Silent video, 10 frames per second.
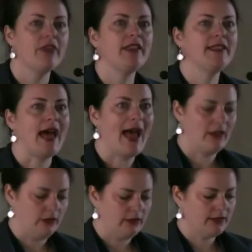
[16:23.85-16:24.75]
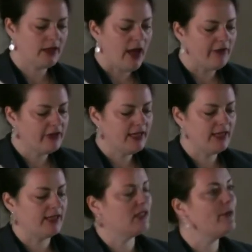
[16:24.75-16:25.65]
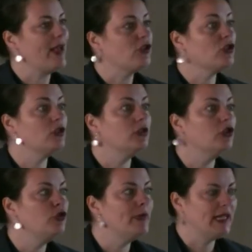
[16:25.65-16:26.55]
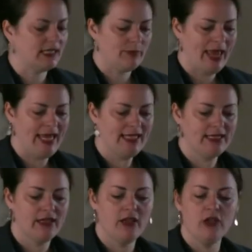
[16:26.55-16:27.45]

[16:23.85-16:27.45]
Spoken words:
The dials, covered in a special luminous paint,